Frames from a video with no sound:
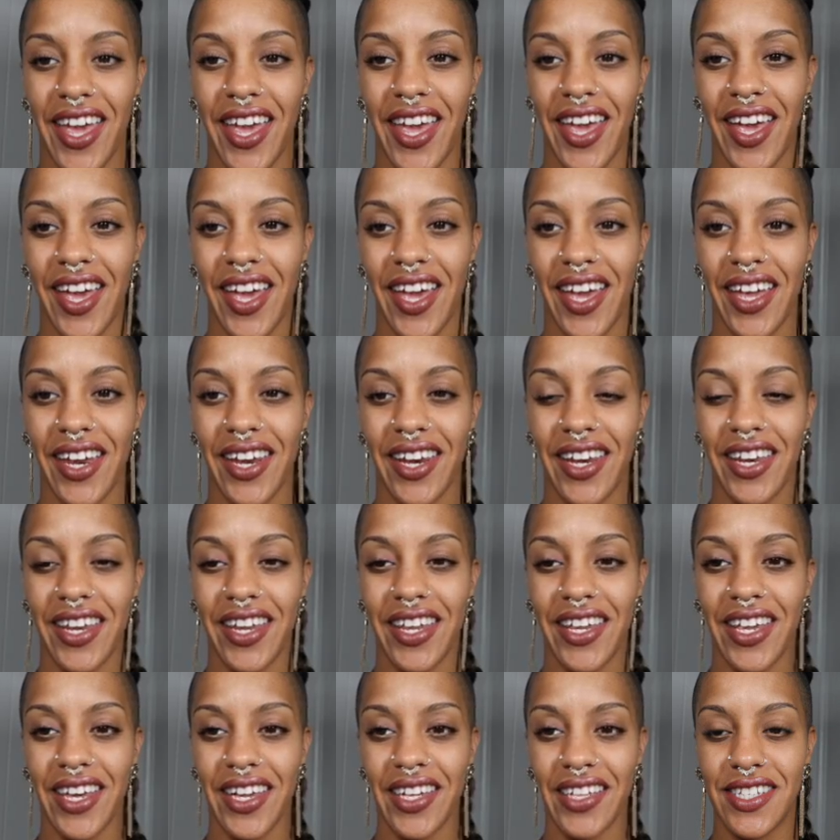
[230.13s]
And
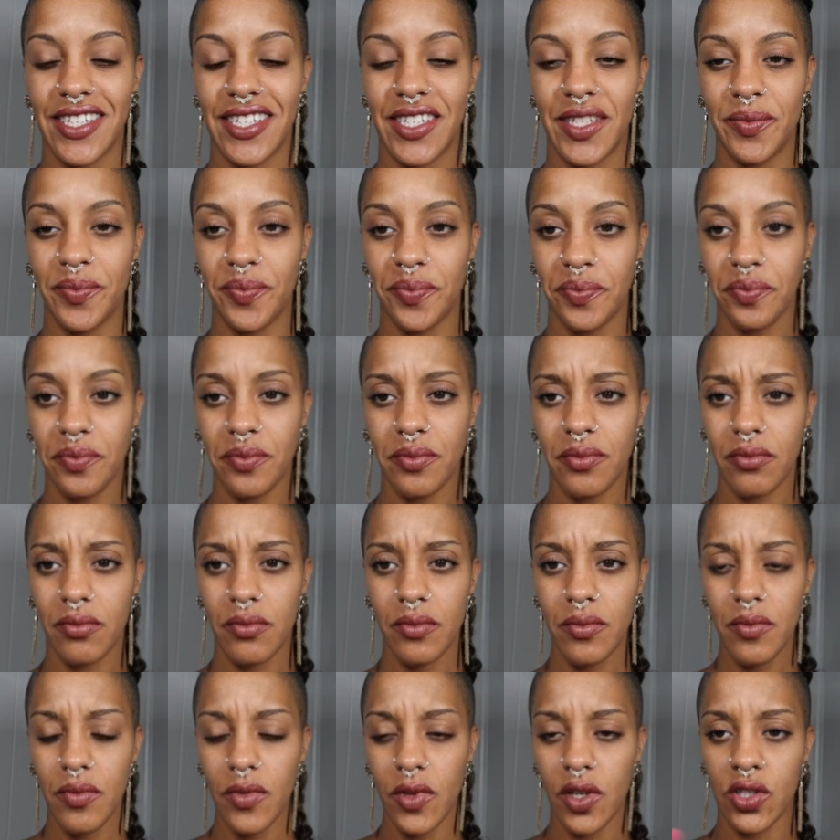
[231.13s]
yes,
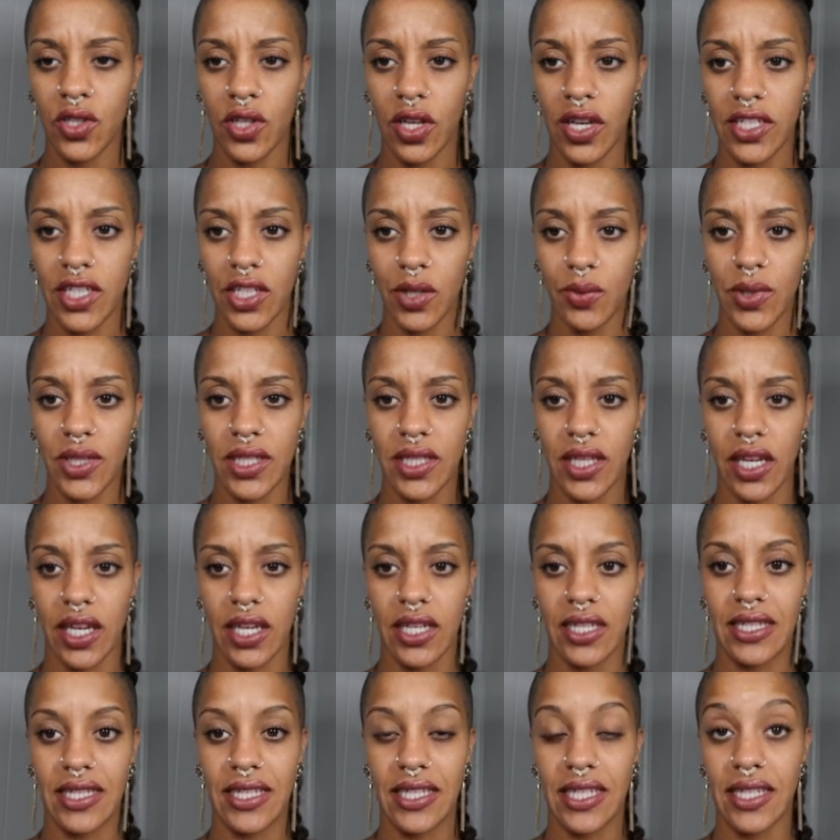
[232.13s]
so as I was
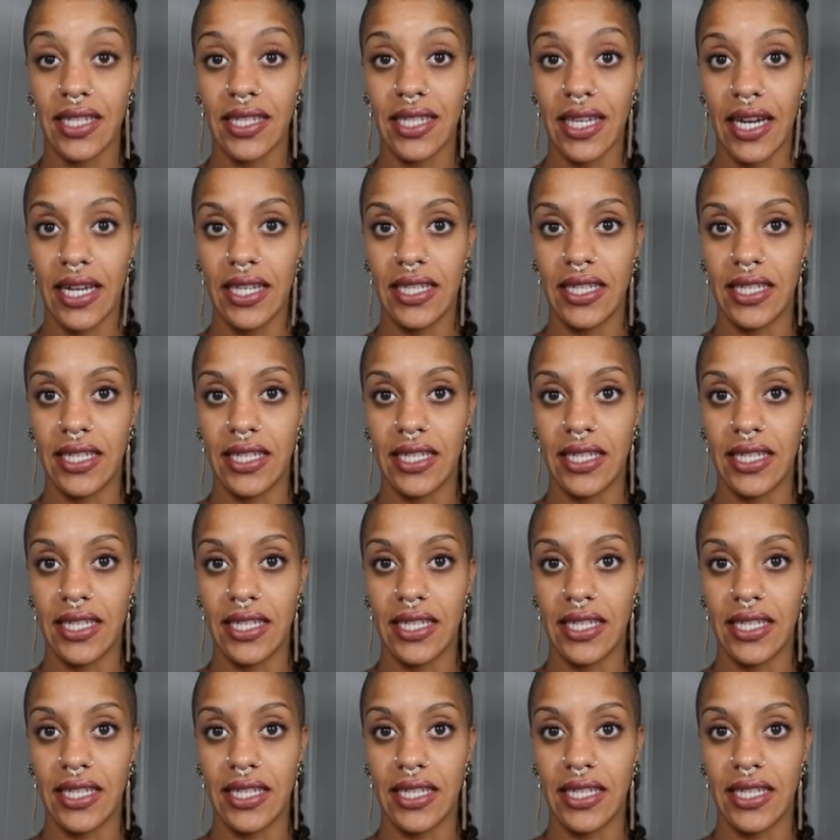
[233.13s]
saying, since I